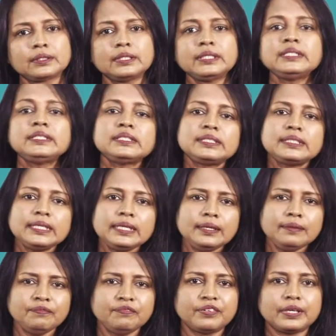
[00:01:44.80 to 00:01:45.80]
In the
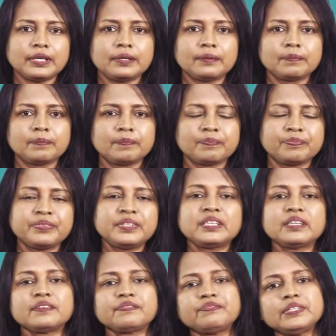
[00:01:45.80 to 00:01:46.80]
same way, the
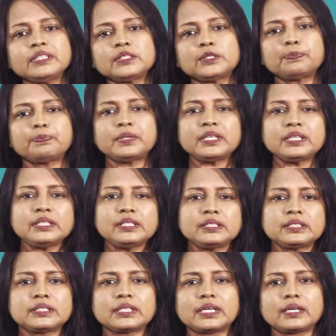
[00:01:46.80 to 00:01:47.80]
affix
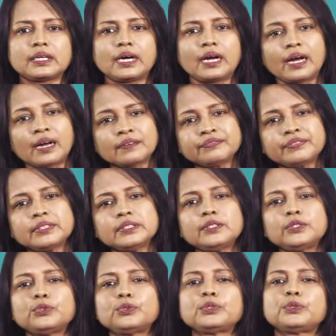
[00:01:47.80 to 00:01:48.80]
placed after the
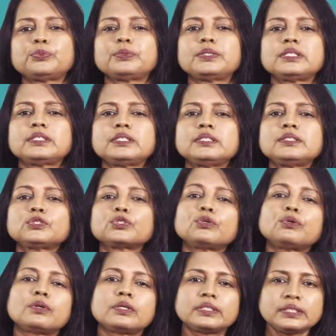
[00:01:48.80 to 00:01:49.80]
root word is
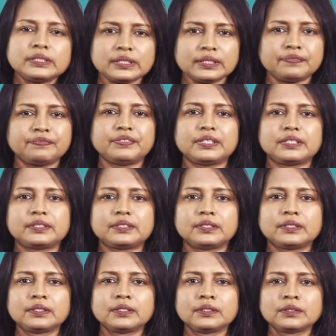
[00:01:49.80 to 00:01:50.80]
called a suffix.
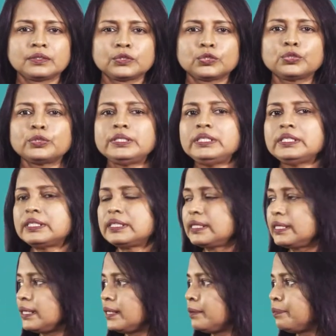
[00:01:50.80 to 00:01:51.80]
So here,
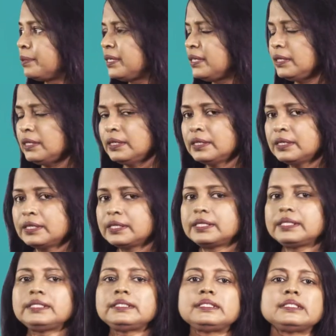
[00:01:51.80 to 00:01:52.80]
able
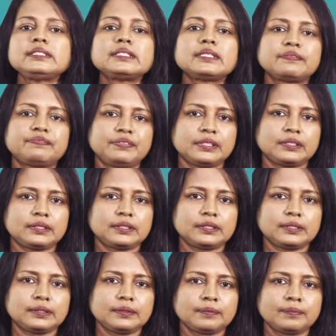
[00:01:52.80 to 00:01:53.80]
is a
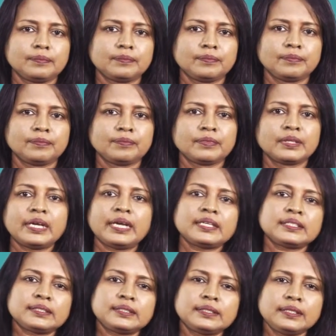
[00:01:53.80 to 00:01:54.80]
suffix.
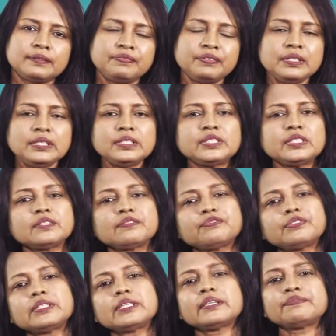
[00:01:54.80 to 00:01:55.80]
As the definition
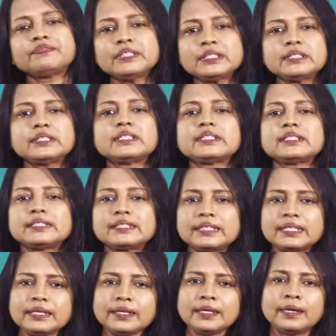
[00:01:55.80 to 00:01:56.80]
for the affixes
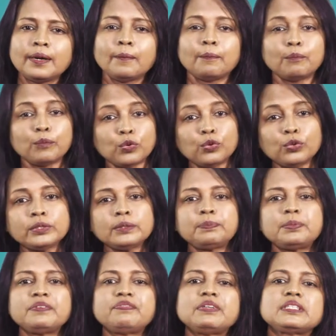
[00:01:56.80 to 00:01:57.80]
say, both
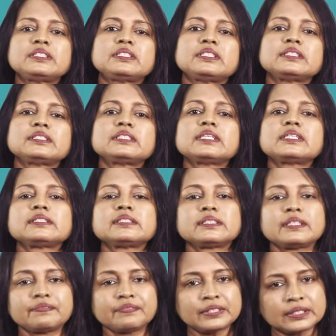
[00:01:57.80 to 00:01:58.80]
prefixes and
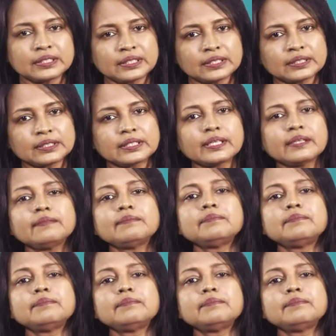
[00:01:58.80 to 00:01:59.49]
suffixes have